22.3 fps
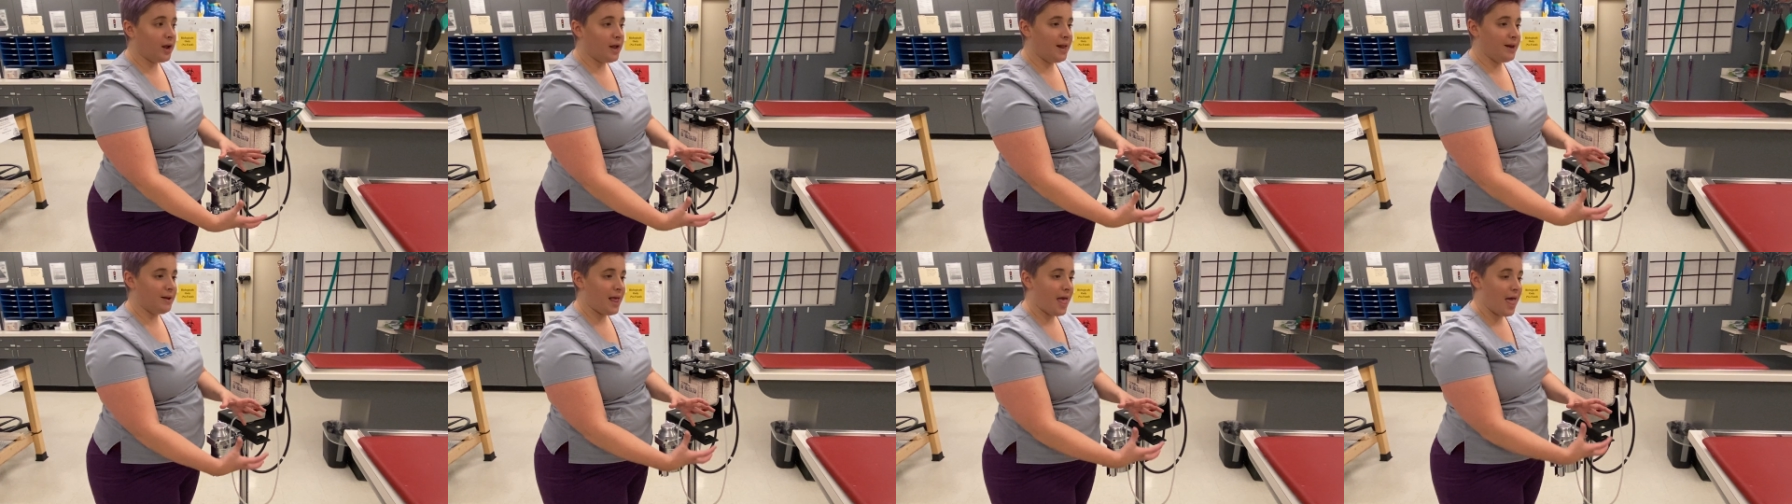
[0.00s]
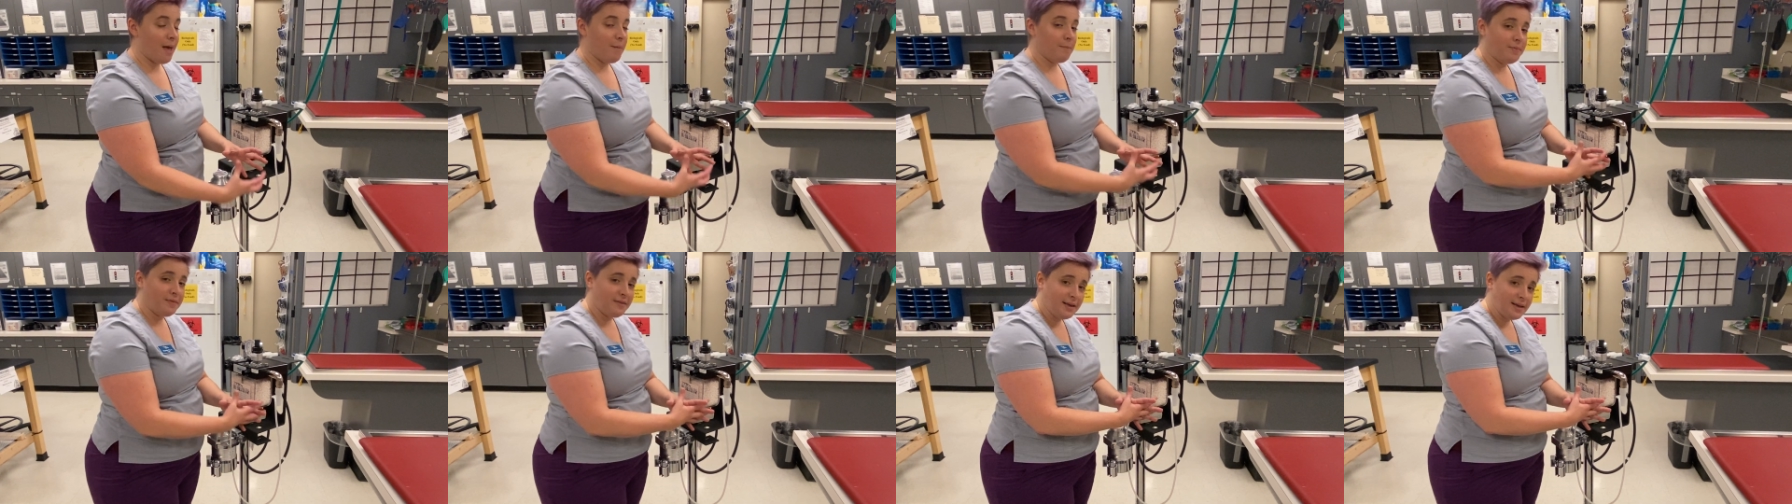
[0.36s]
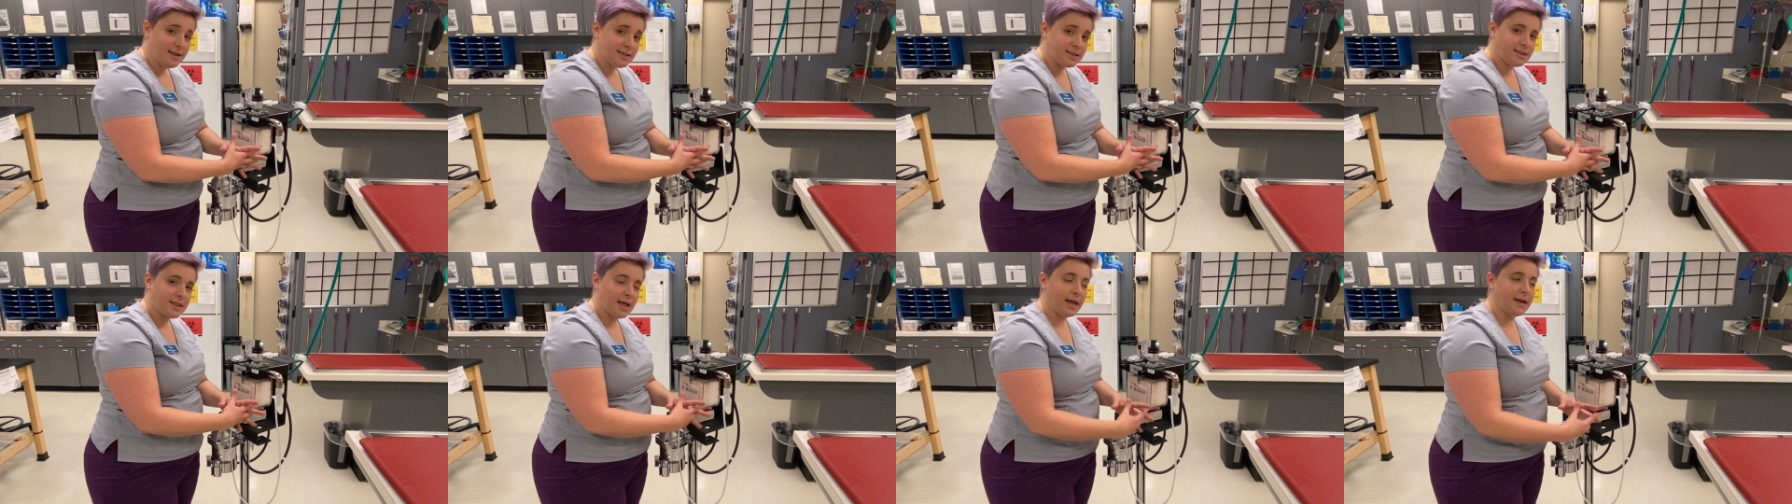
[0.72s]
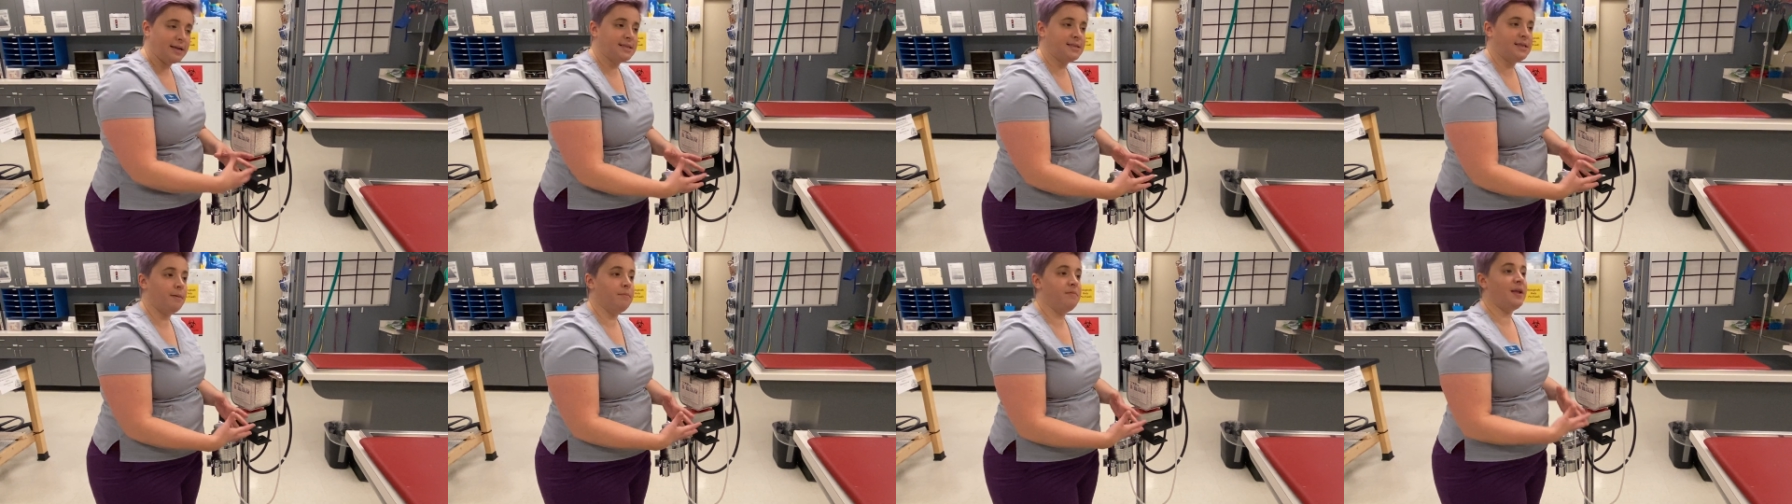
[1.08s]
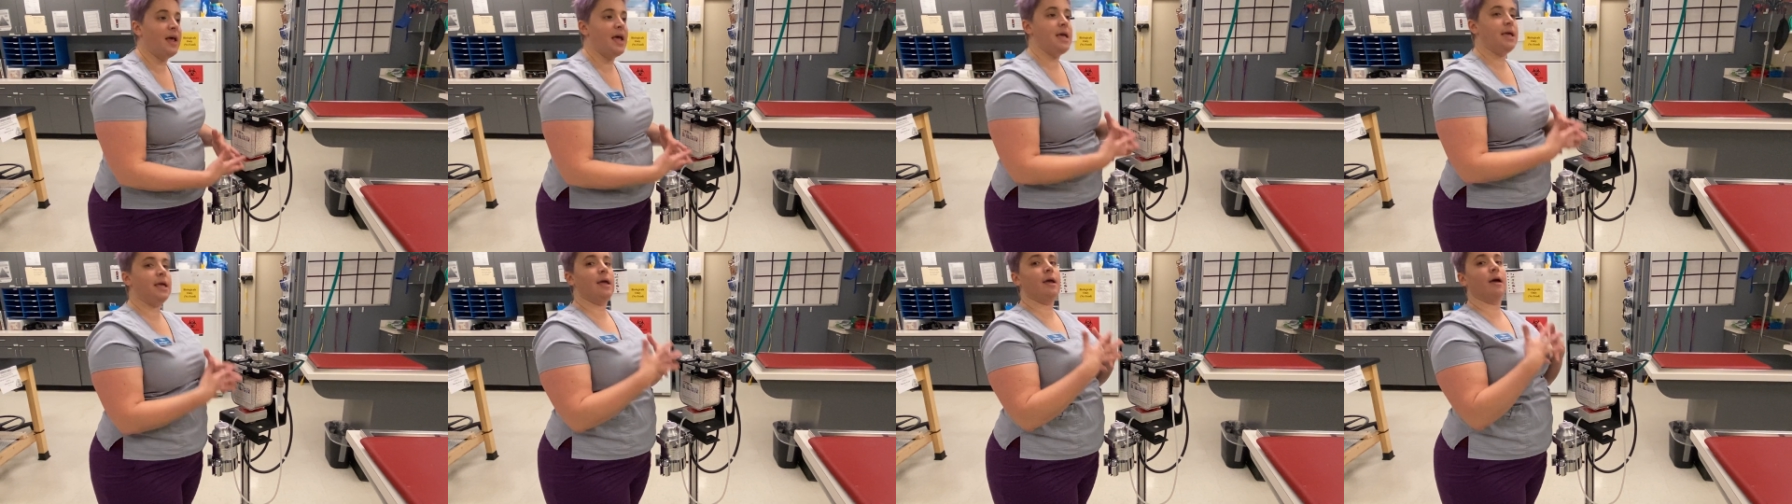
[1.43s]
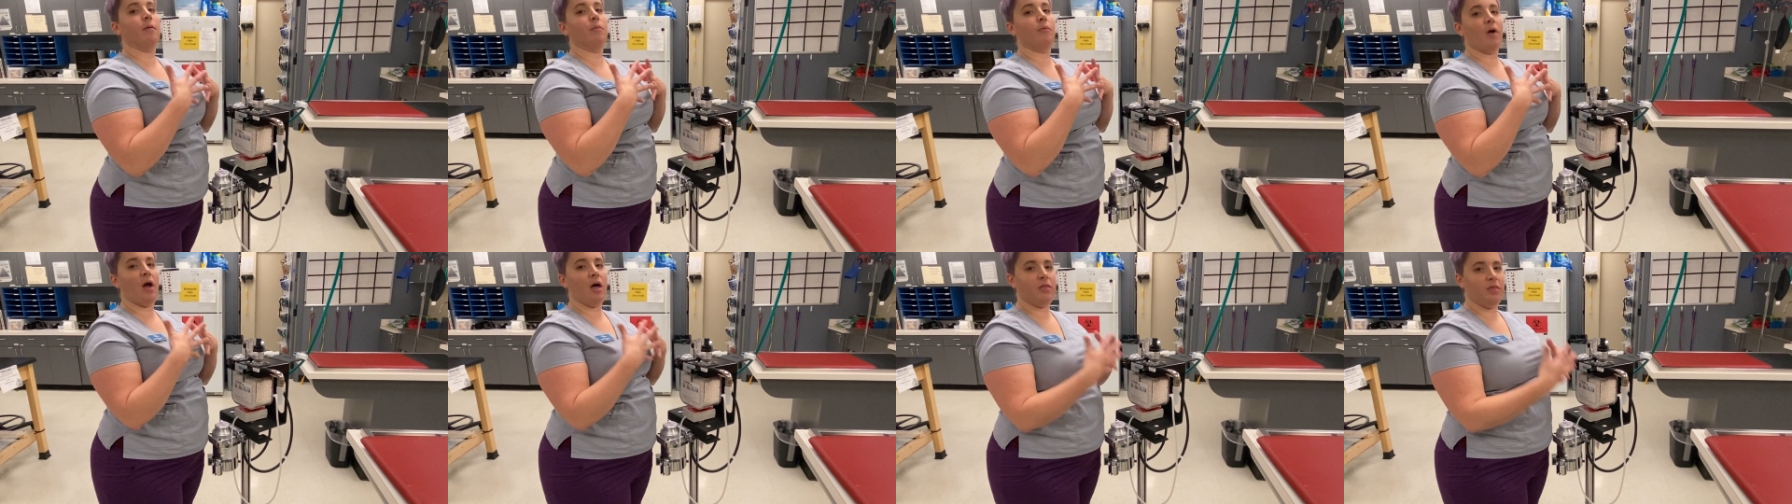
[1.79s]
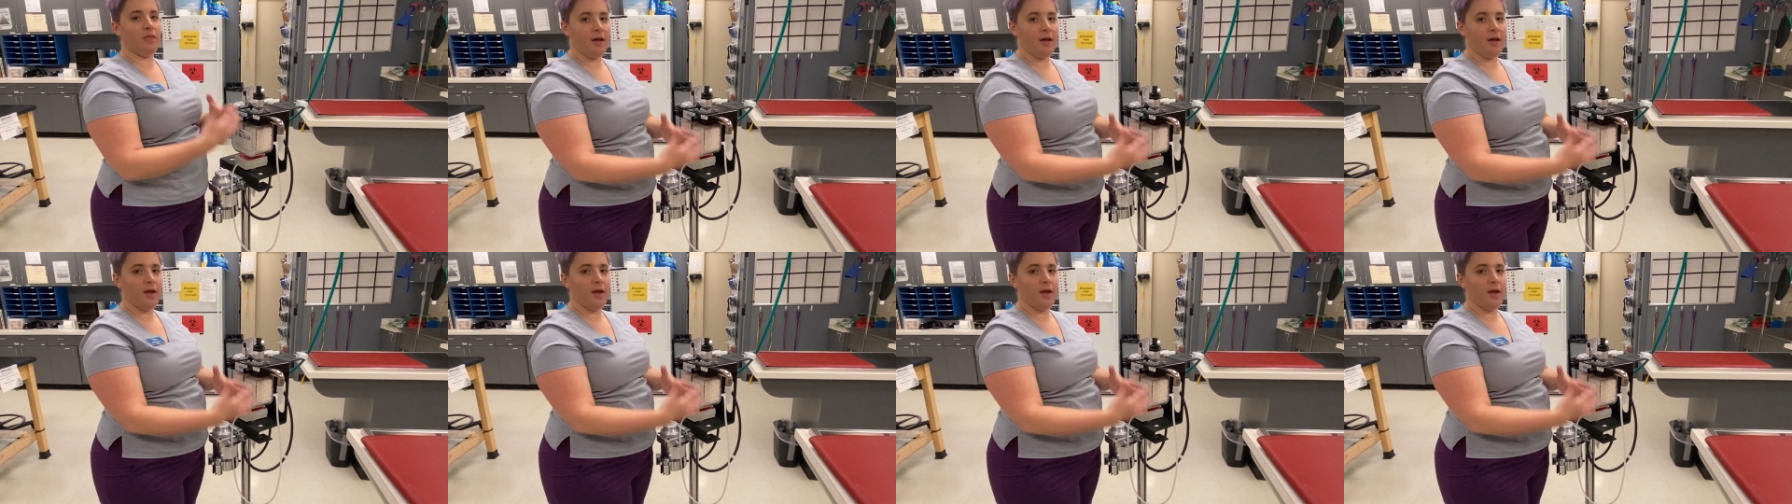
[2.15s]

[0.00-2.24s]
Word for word: it empties, that is them taking a breath.